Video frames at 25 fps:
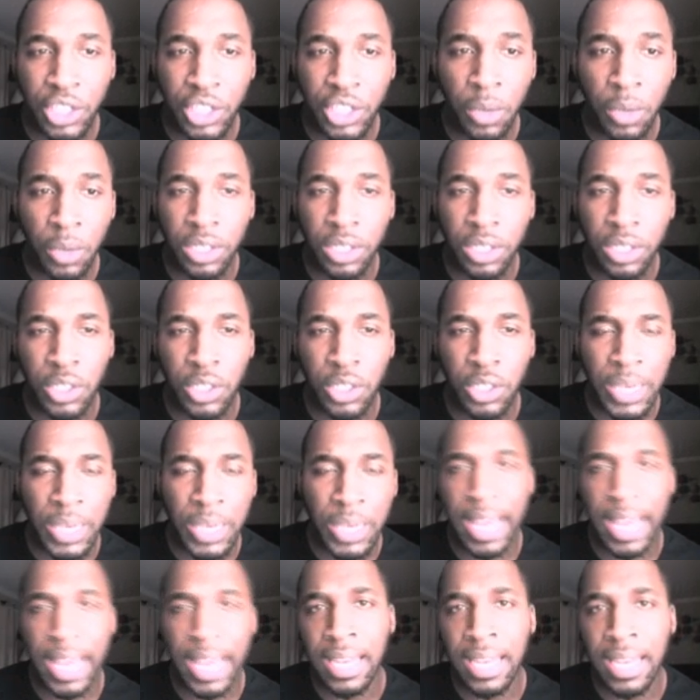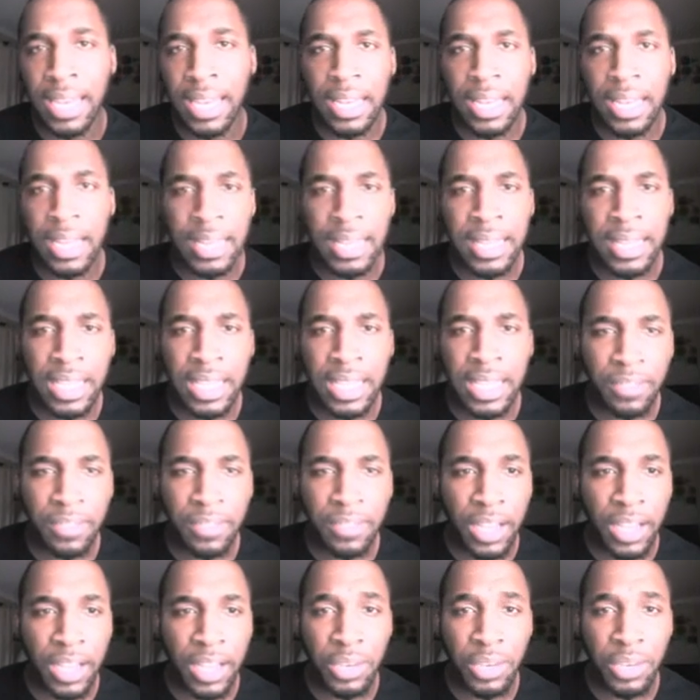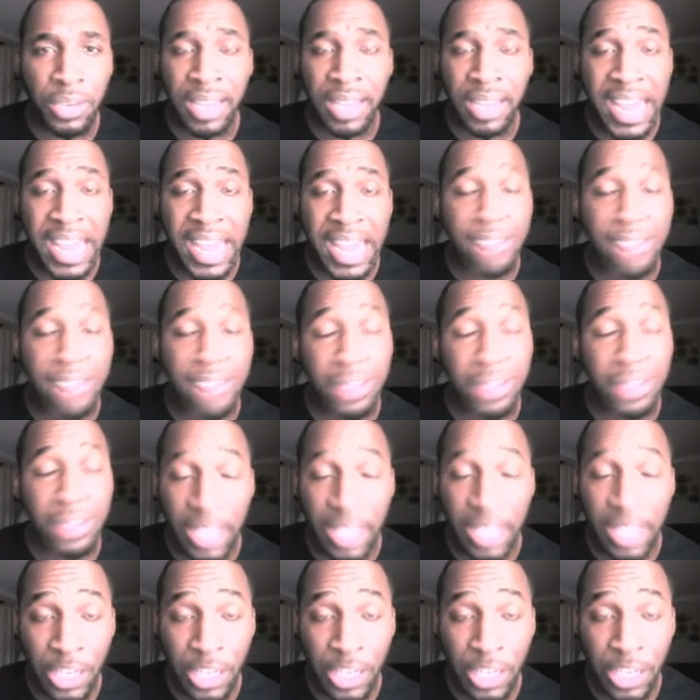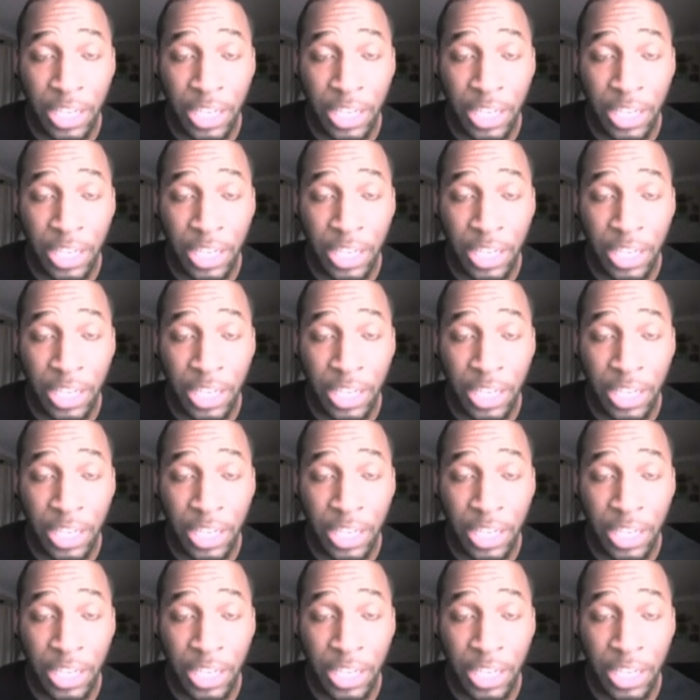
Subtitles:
want to. You can. That's fine. You get everything you